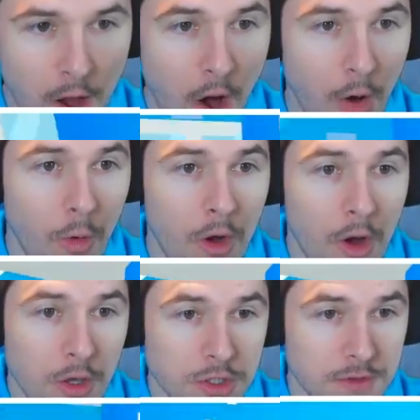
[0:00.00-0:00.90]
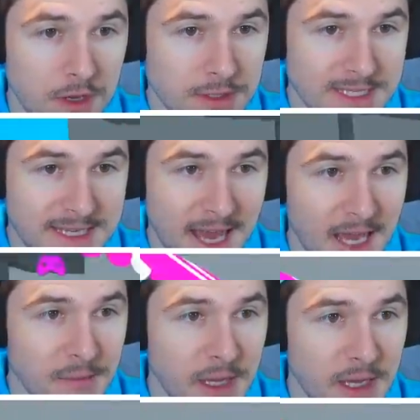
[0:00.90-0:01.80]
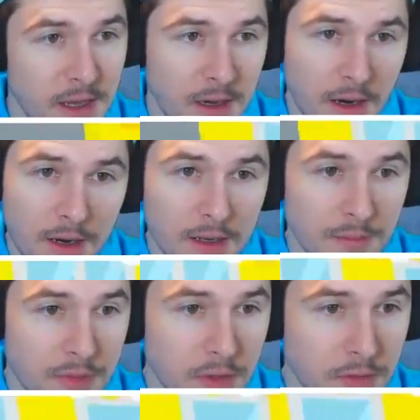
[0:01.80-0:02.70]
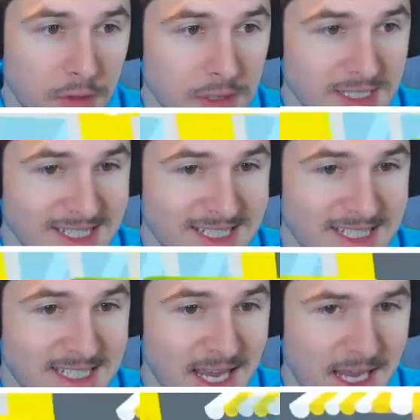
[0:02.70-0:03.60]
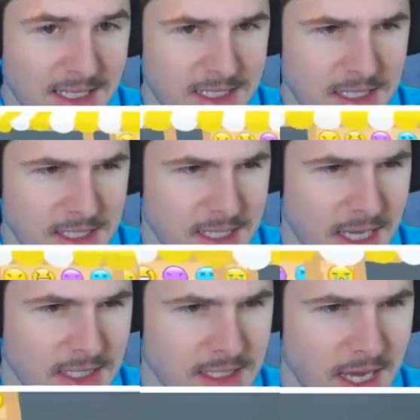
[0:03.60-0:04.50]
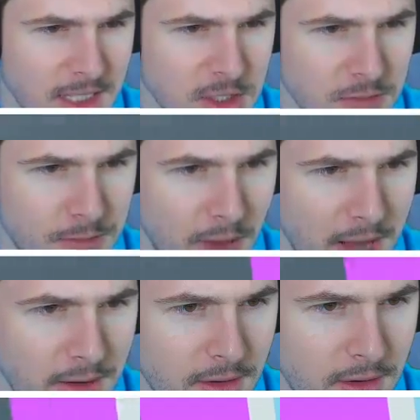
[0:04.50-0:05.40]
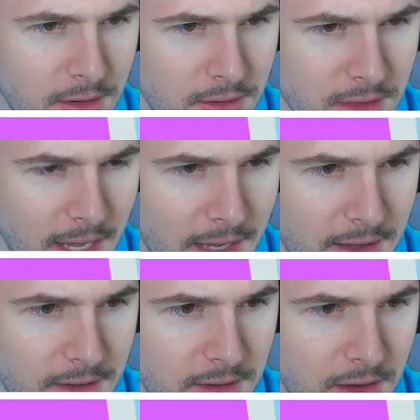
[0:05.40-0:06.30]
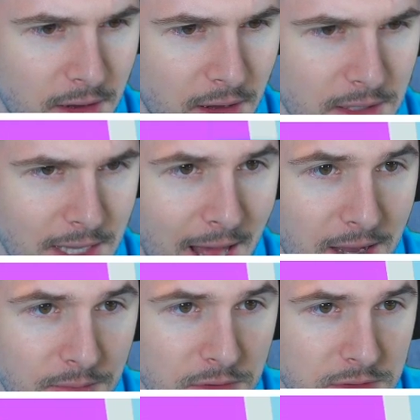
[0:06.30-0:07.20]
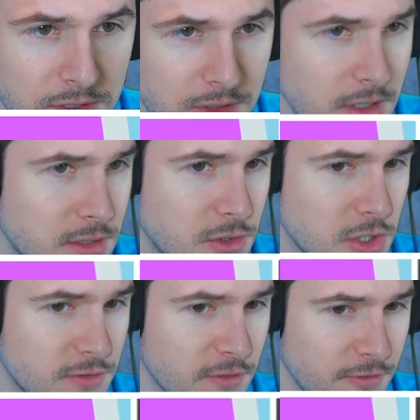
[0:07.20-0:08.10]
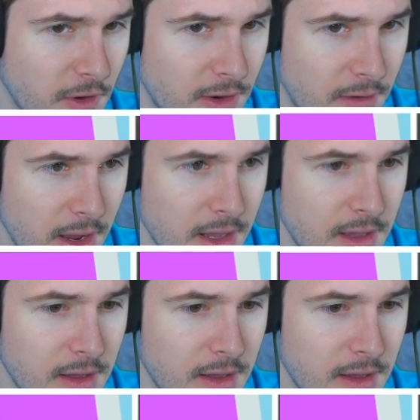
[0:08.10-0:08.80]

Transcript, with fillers: oh, so there's gaming, computers, skins. Do skins get you better like unlockables? These are just for fun, right?